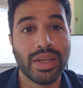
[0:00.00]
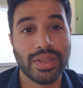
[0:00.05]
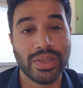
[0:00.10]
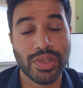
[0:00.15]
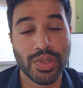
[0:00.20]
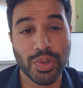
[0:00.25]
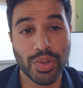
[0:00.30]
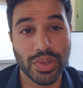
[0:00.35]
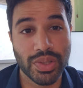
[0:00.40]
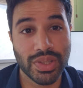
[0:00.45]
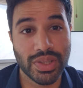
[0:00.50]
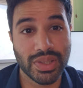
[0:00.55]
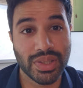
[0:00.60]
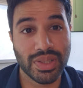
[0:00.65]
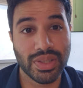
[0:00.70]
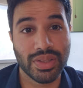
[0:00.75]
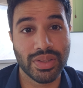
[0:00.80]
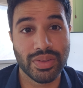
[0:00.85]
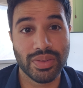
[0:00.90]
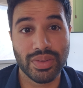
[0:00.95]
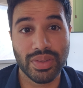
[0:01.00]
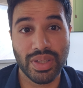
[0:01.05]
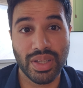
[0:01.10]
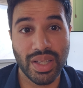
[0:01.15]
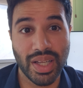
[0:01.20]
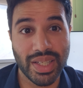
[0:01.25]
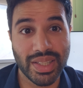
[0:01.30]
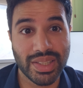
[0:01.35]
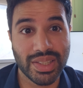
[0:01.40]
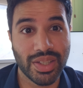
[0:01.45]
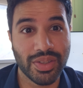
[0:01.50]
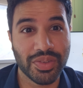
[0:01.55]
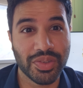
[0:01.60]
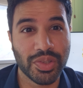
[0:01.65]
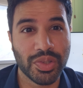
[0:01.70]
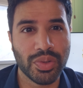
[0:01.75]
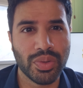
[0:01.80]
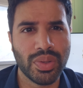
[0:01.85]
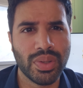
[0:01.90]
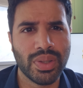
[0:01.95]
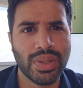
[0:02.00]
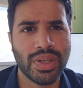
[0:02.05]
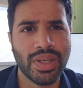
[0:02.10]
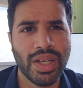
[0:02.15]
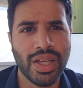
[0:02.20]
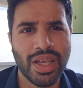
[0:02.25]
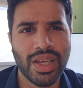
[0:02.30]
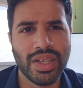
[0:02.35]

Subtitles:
George is a lights-out shooter.